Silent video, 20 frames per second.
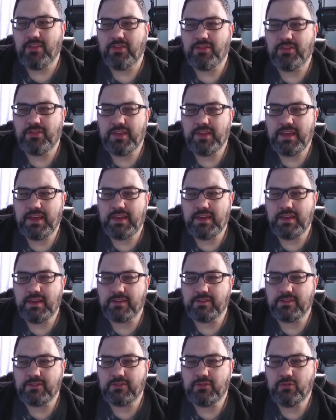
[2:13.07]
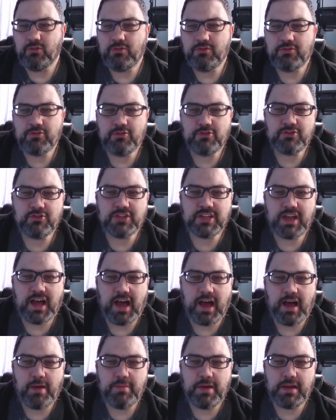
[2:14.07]
the users
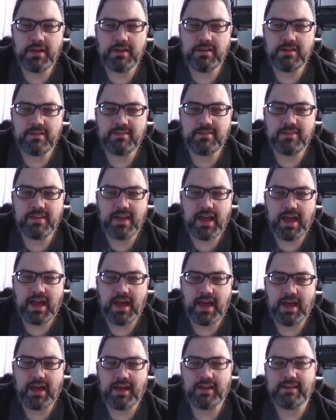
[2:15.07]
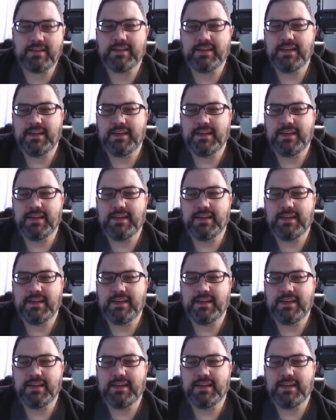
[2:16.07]
commented that